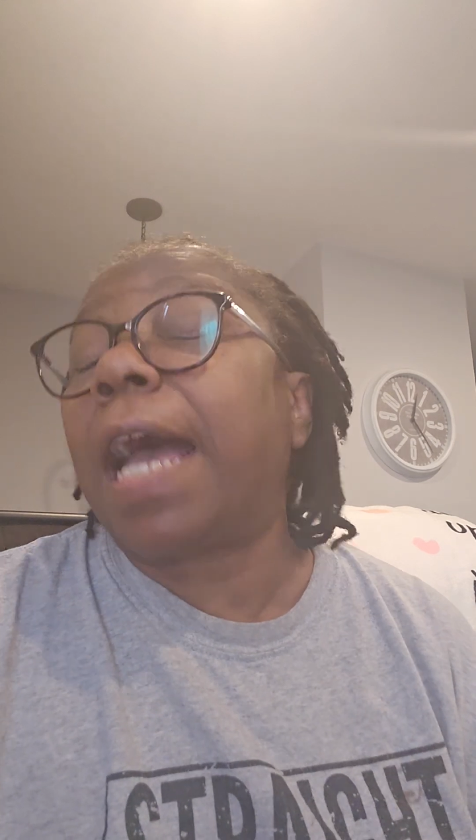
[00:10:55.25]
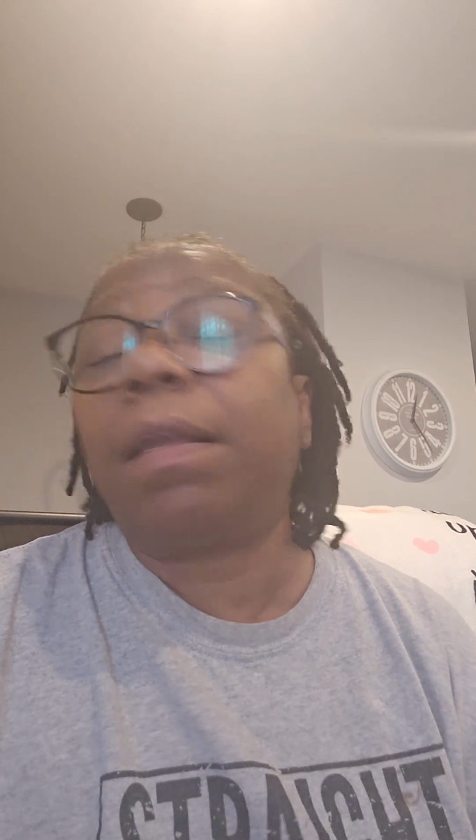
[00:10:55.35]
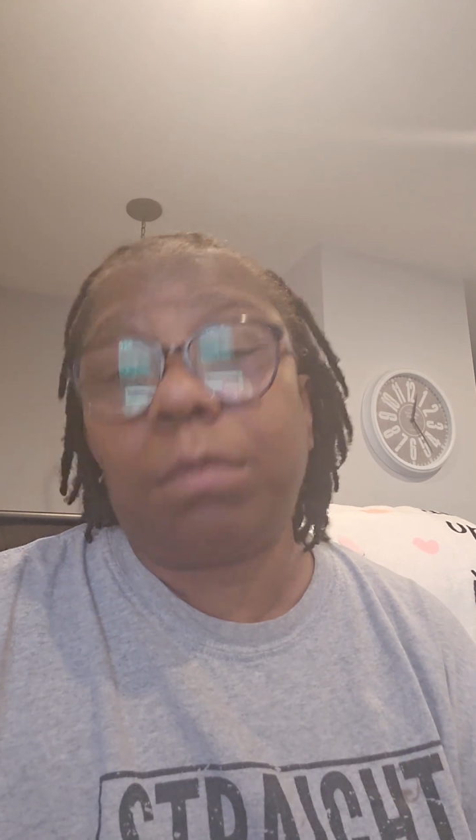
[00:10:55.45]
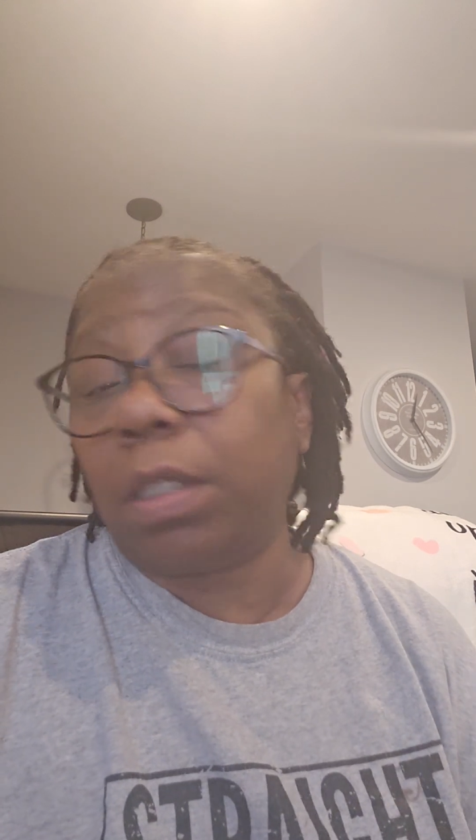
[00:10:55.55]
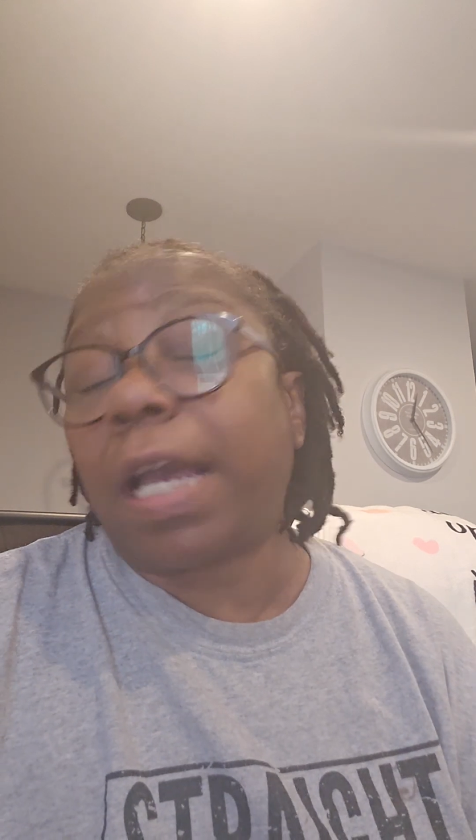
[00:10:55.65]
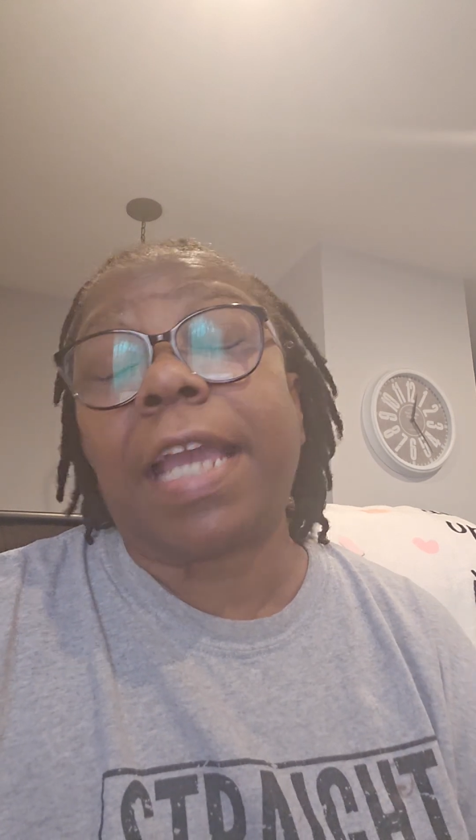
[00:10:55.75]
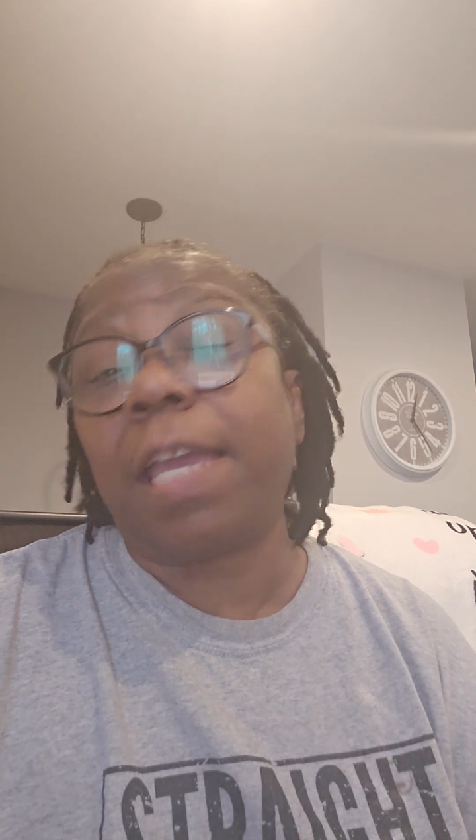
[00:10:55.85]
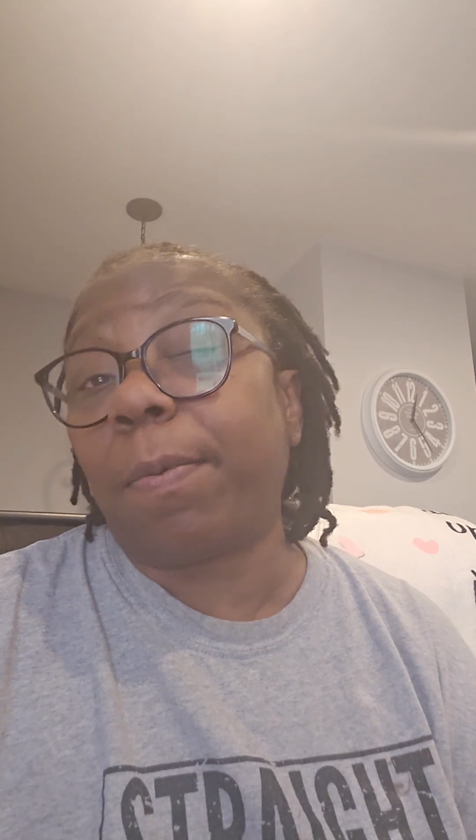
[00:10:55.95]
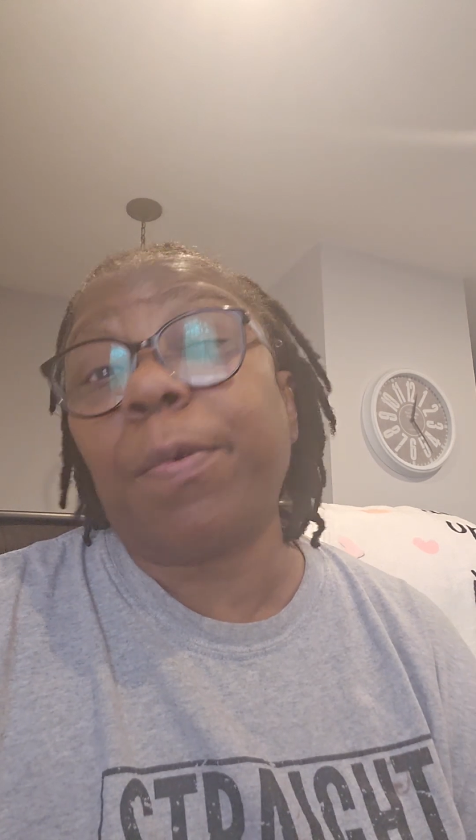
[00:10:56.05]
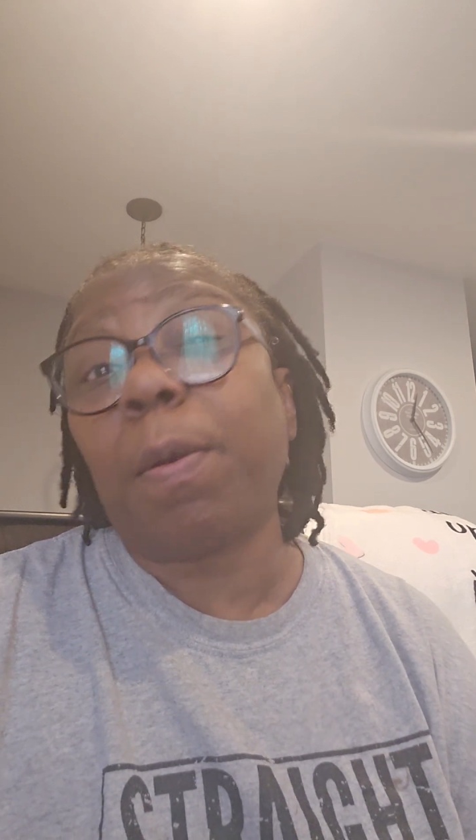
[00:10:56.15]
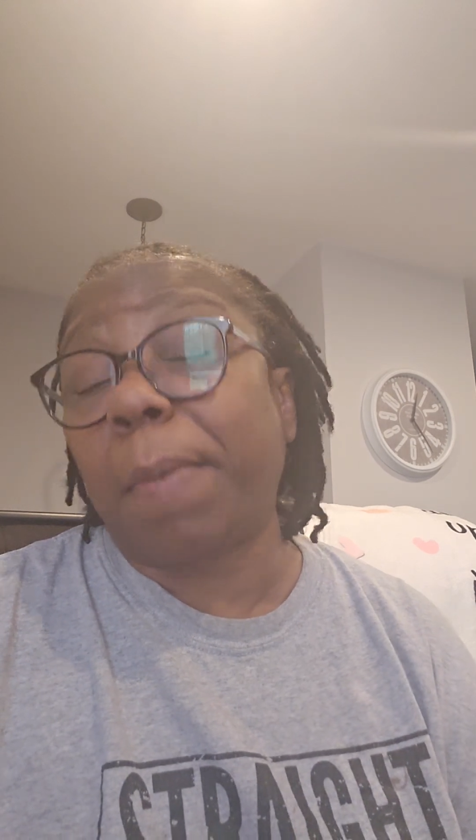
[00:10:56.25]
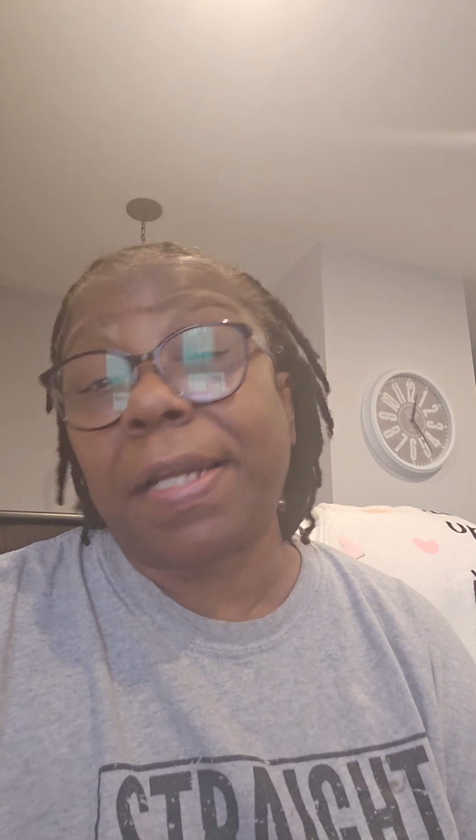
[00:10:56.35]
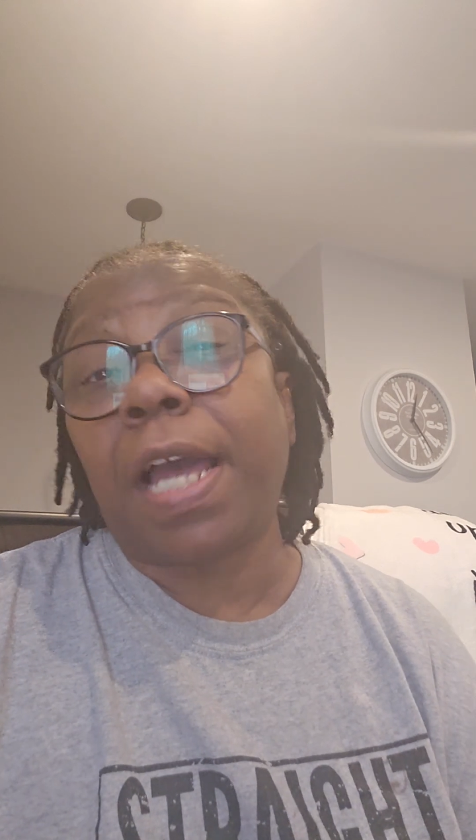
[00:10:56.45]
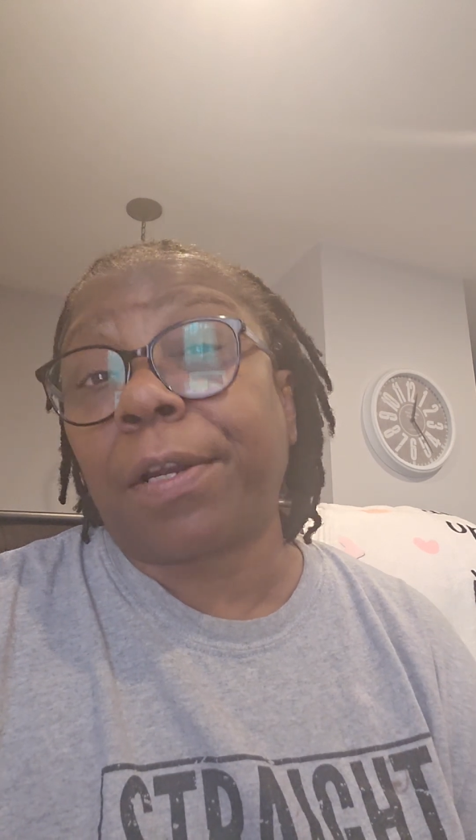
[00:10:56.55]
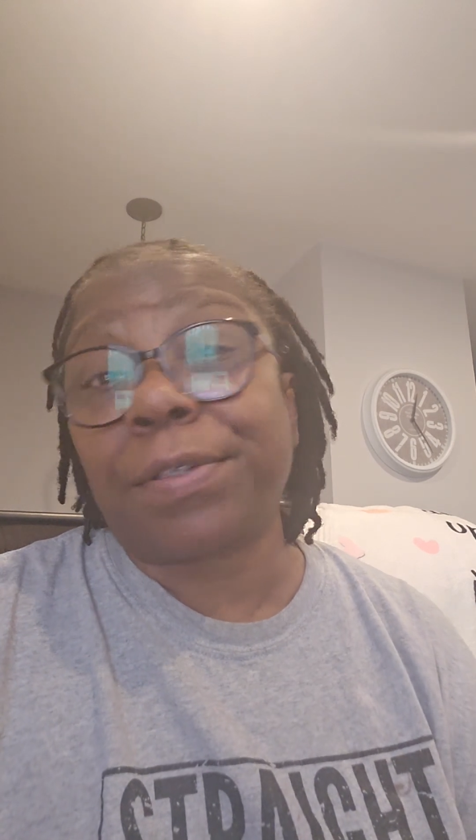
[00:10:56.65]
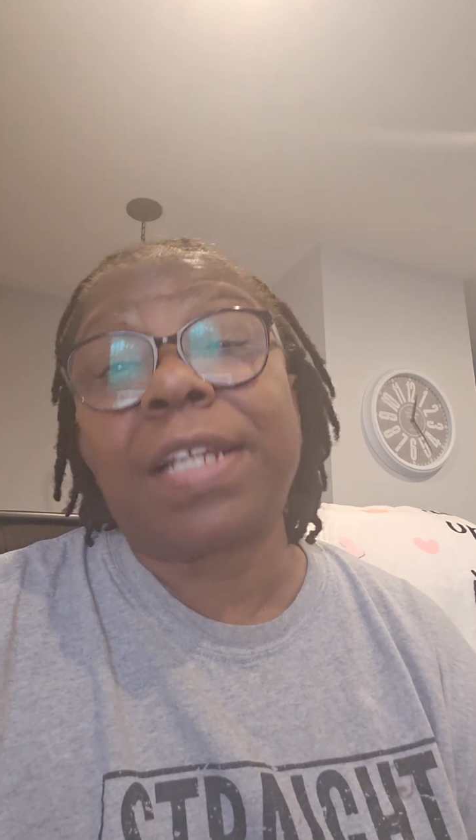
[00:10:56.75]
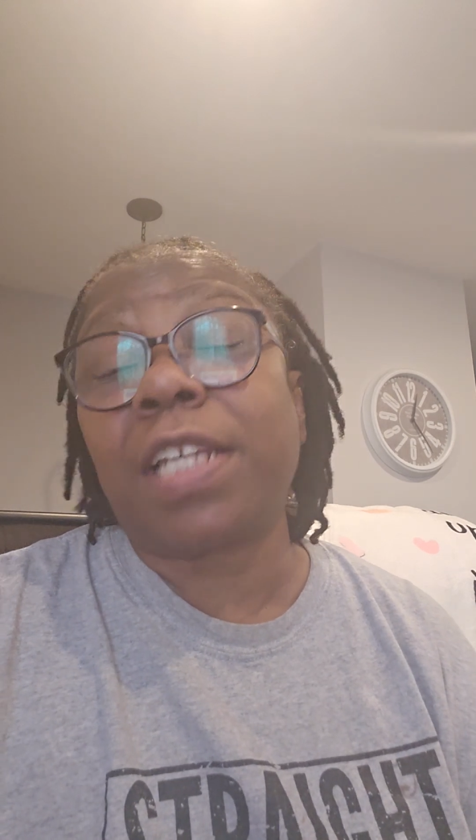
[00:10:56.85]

I keep it real with my doctors.